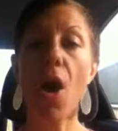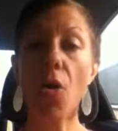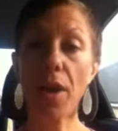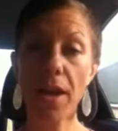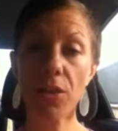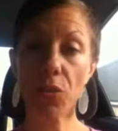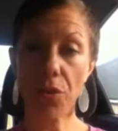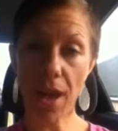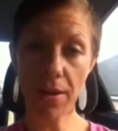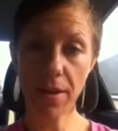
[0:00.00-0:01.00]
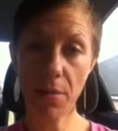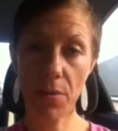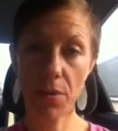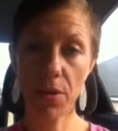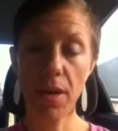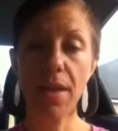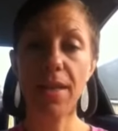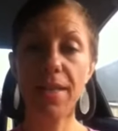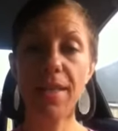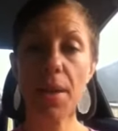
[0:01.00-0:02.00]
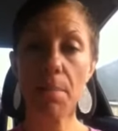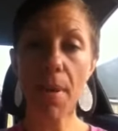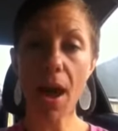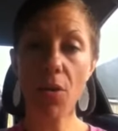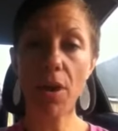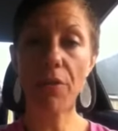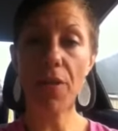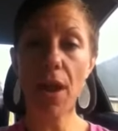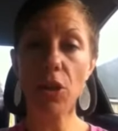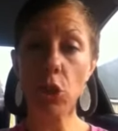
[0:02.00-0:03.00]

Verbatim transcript: Okay, so that number is the amount of